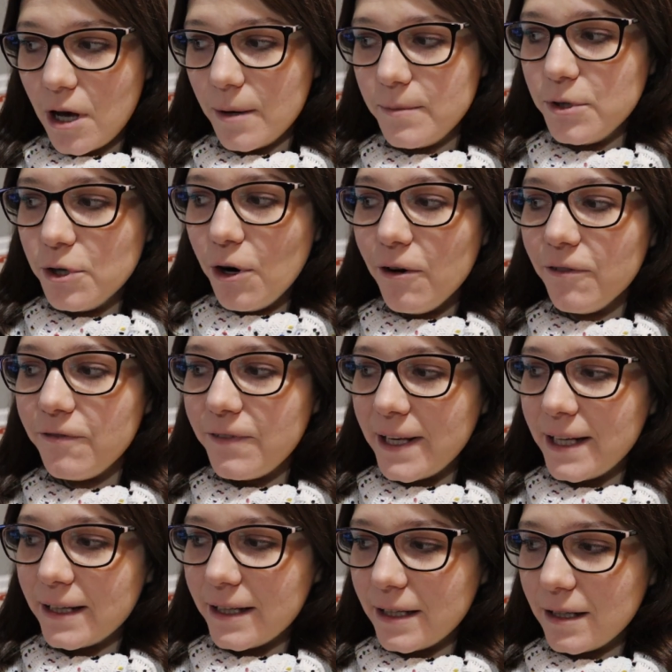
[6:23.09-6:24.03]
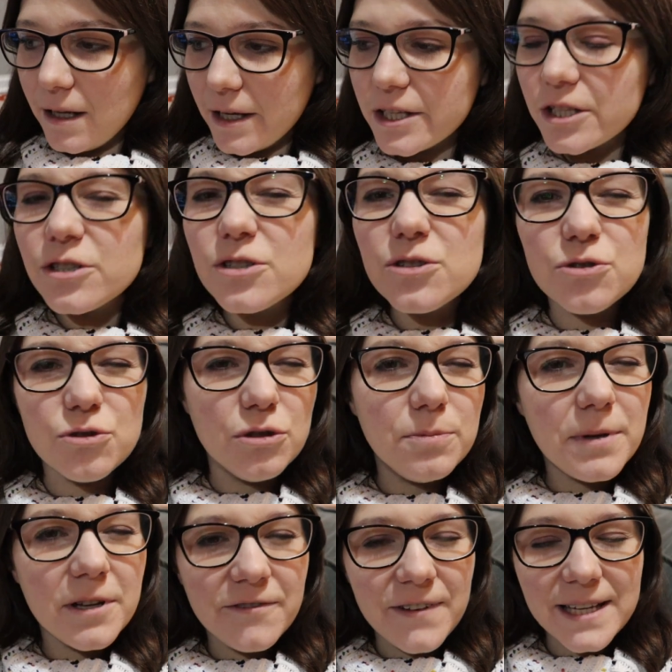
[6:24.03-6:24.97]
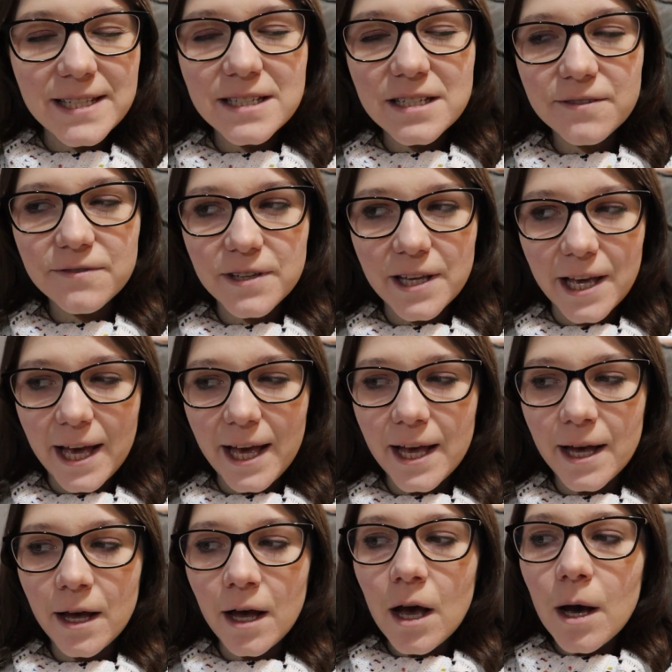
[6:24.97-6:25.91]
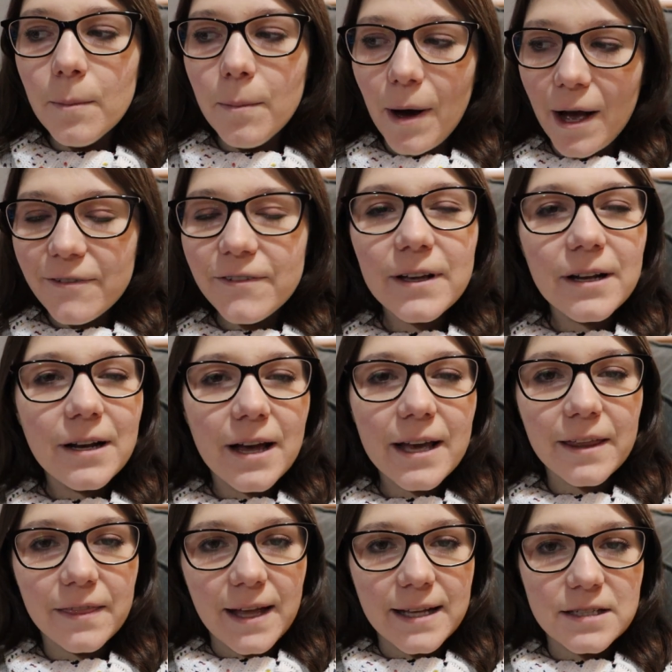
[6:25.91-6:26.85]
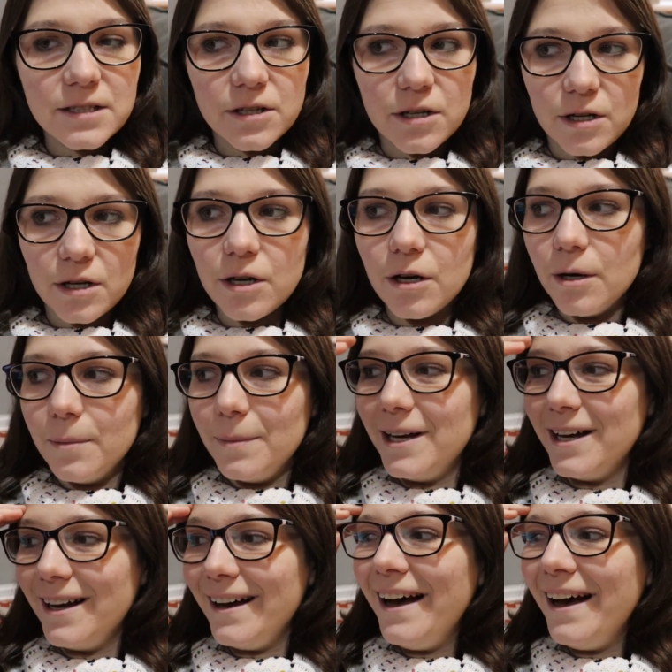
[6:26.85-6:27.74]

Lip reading: I'm not feeling like super festive yet, but I feel like that's gonna come.